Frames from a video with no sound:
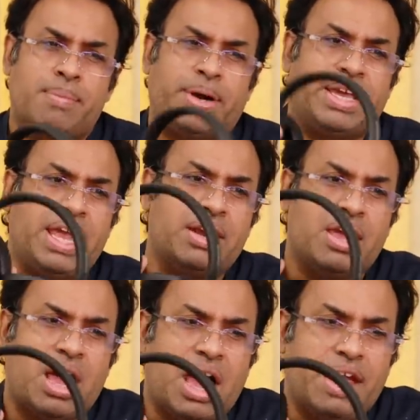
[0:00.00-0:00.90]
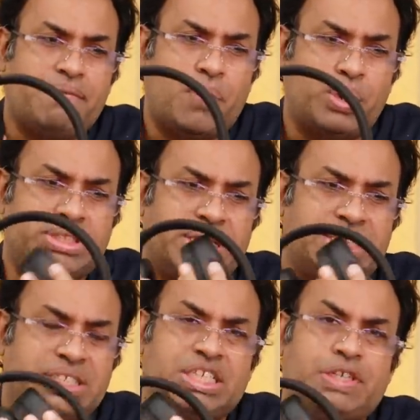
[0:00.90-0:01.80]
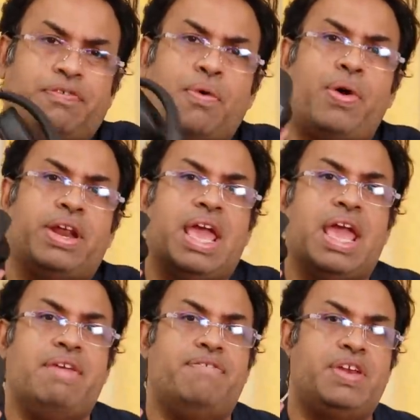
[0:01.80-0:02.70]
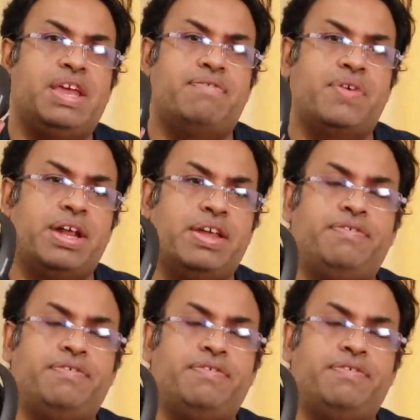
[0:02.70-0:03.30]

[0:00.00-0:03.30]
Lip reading: But again, I won't say this is for everyone.